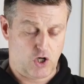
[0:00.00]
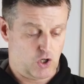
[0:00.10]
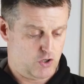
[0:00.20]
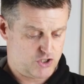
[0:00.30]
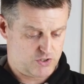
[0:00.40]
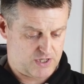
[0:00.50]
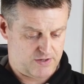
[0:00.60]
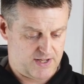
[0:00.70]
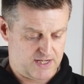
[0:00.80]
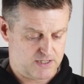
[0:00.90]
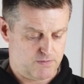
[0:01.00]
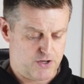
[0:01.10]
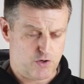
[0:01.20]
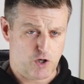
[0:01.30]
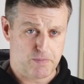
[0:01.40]
and clutch and those kind of things, and with
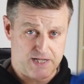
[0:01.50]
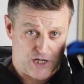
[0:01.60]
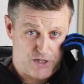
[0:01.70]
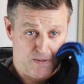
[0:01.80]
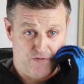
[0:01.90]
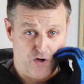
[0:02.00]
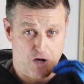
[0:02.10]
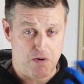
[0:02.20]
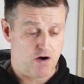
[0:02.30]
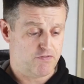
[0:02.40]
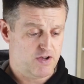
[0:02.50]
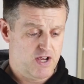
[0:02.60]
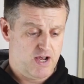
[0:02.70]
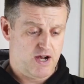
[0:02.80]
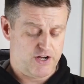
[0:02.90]
a knuckle protection. But if you come off
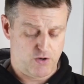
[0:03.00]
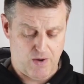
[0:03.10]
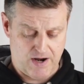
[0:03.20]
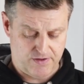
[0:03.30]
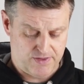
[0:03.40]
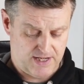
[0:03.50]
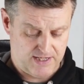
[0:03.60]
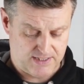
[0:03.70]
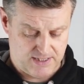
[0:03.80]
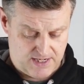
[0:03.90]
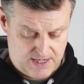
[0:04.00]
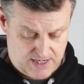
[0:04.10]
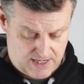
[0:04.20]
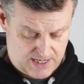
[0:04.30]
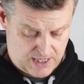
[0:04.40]
and you're wearing these,
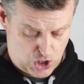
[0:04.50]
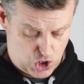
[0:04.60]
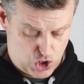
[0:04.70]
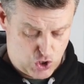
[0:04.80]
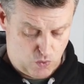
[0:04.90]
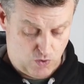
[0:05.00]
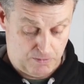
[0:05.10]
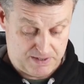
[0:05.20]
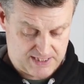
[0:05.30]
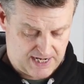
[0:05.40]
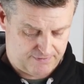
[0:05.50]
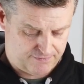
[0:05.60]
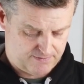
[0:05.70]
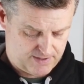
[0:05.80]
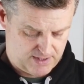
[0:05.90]
you will be
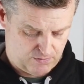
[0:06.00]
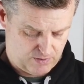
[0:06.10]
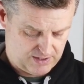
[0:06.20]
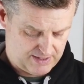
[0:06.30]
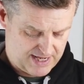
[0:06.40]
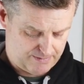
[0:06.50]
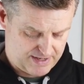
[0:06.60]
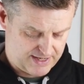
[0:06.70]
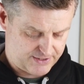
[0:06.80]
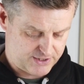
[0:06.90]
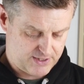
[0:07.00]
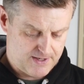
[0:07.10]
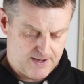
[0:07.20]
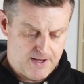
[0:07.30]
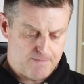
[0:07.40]
safe. It will help your hands.
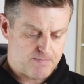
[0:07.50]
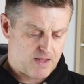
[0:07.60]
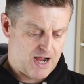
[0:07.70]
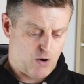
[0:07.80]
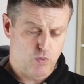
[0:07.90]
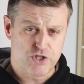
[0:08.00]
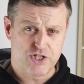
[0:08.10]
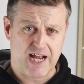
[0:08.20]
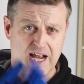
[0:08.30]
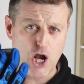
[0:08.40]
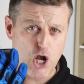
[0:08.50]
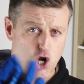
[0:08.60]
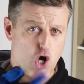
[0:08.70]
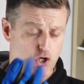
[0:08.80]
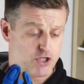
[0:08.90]
I would say
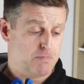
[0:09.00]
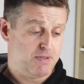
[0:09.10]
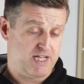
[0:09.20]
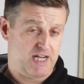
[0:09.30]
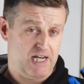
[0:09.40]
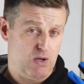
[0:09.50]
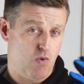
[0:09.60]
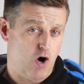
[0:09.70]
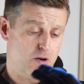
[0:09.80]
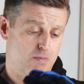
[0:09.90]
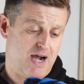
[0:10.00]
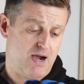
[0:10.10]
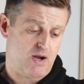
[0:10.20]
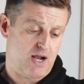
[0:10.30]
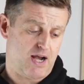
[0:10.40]
not particularly warm.
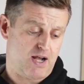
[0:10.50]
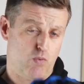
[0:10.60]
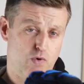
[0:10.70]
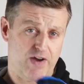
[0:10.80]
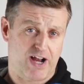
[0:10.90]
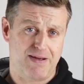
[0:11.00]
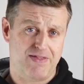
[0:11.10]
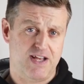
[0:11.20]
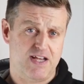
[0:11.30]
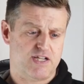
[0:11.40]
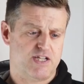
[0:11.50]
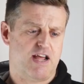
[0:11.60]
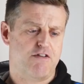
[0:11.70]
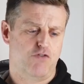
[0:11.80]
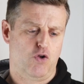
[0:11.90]
I wouldn't recommend these as
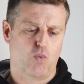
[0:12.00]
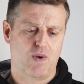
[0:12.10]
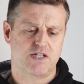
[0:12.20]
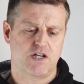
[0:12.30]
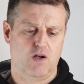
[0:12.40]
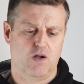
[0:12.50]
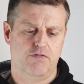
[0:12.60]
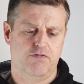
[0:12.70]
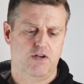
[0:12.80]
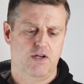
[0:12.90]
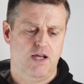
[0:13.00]
a full winter glove